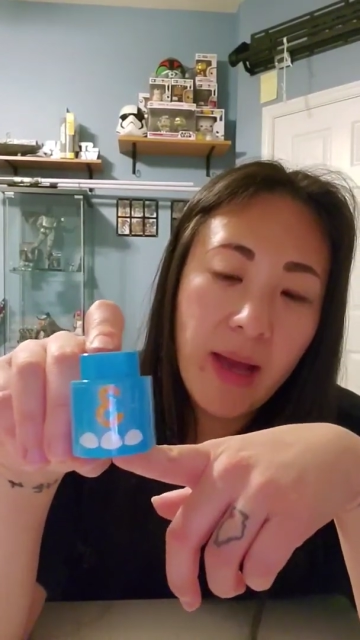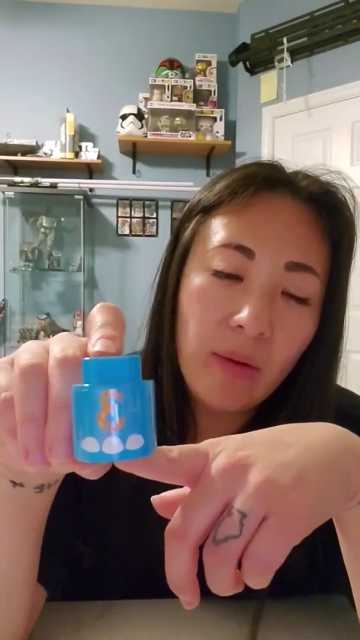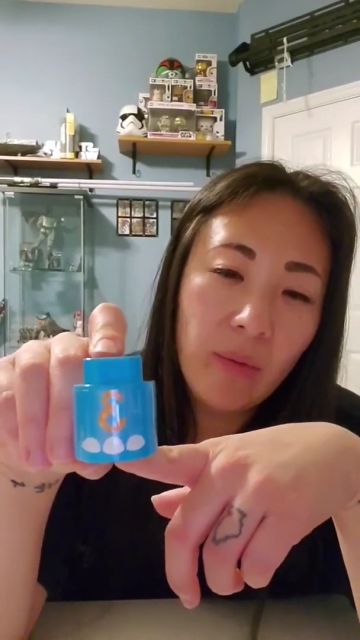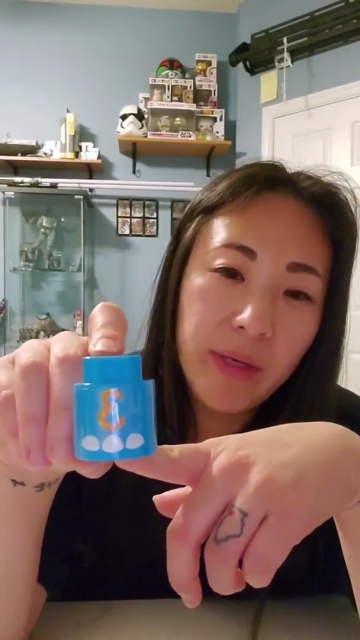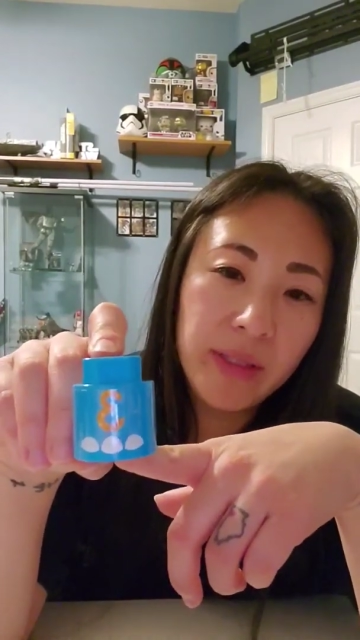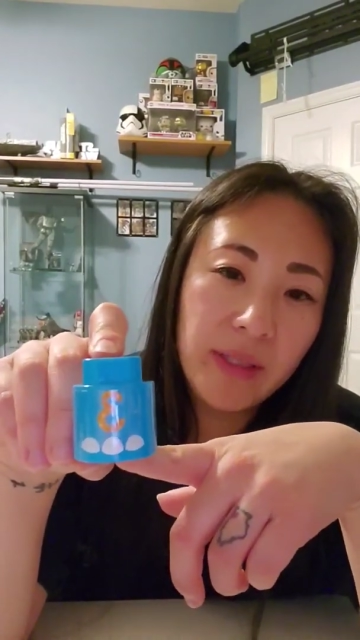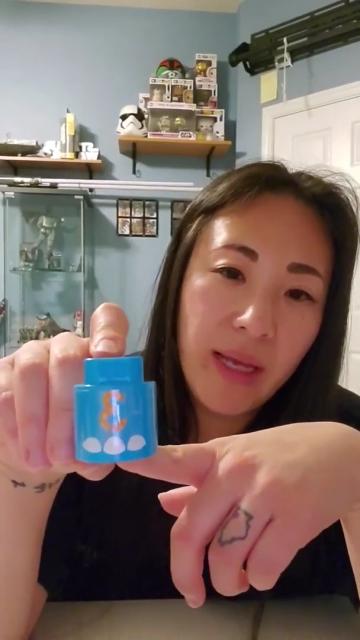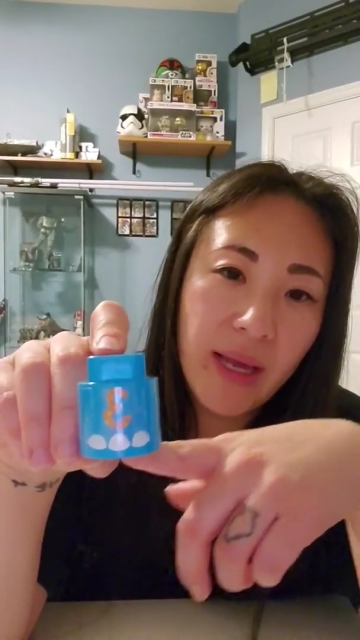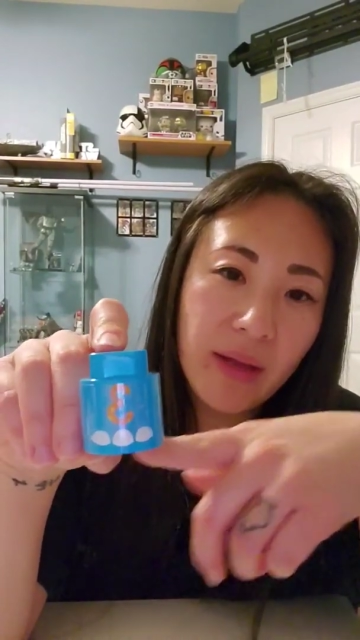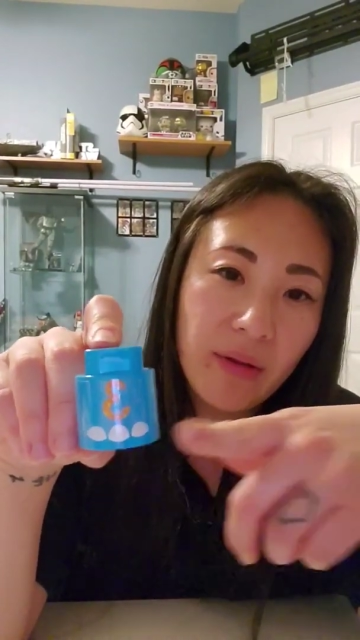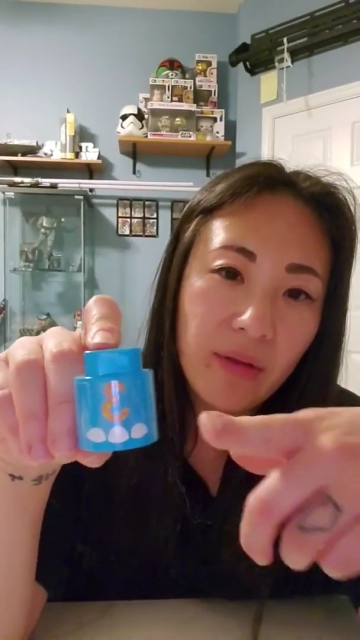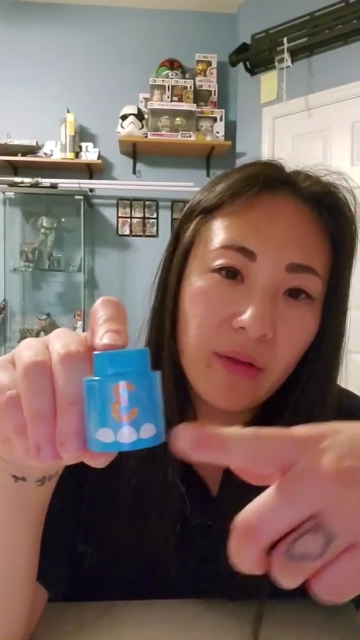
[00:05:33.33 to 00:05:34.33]
I wanted to
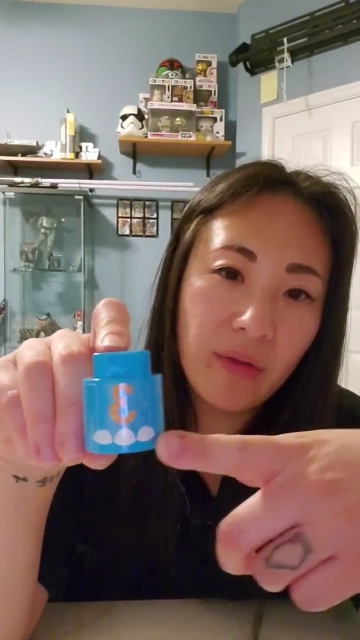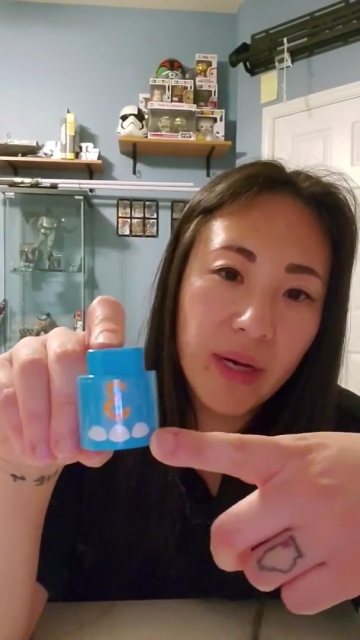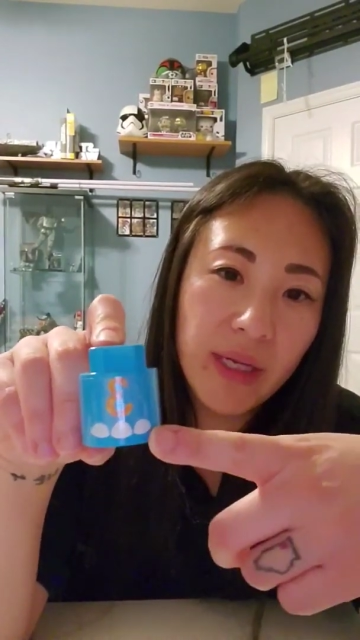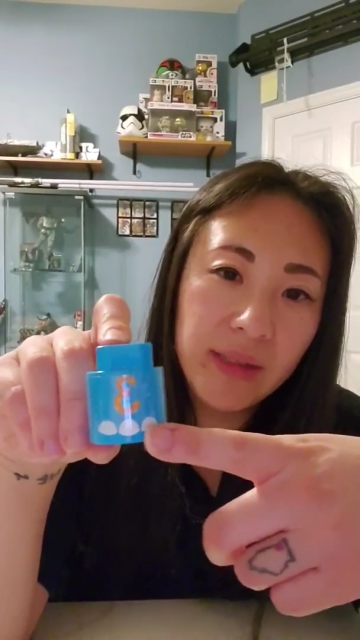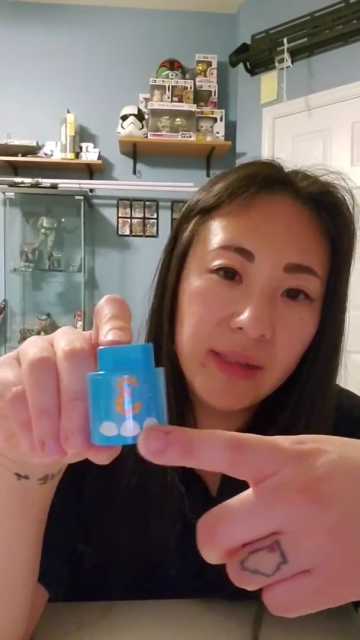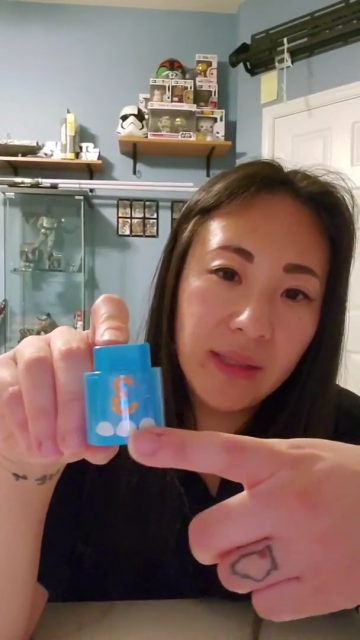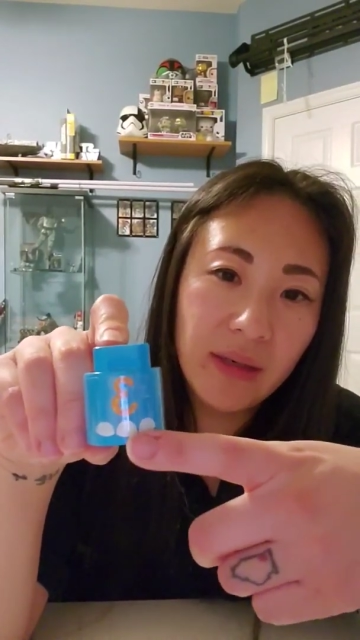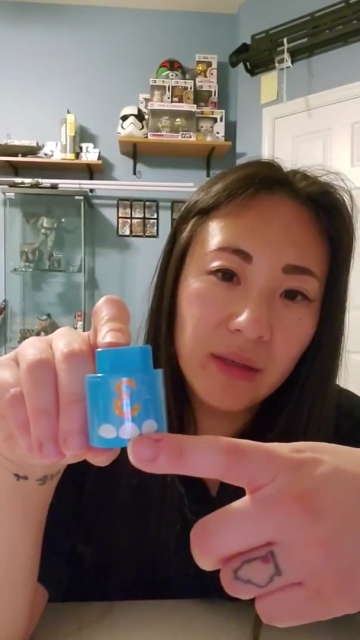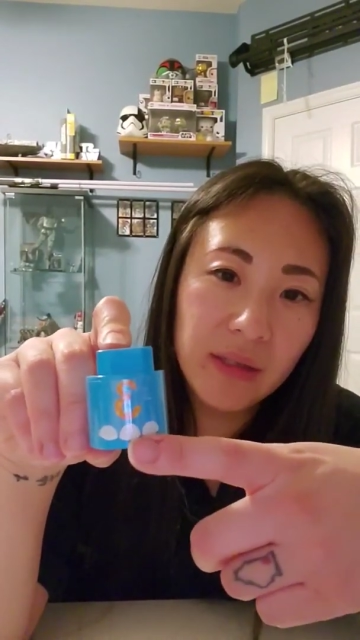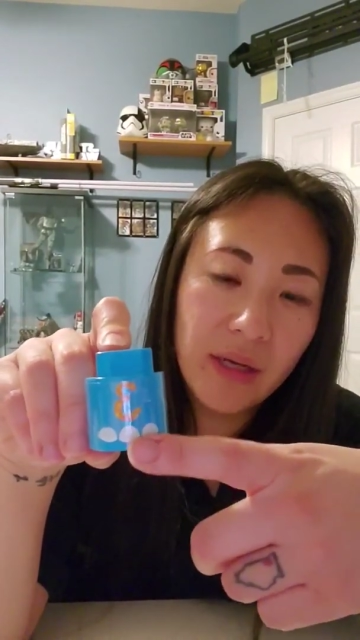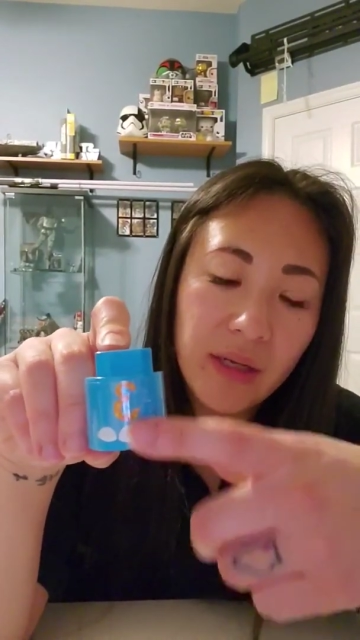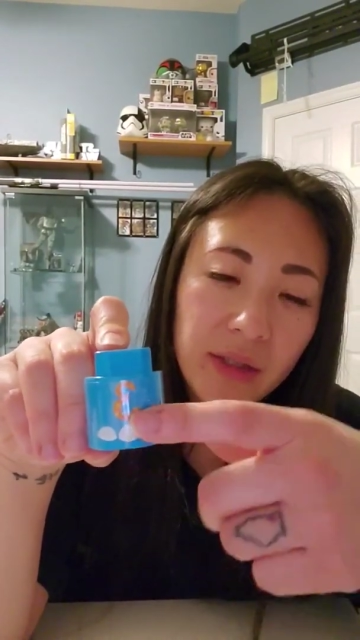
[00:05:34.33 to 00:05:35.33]
add 3 stickers on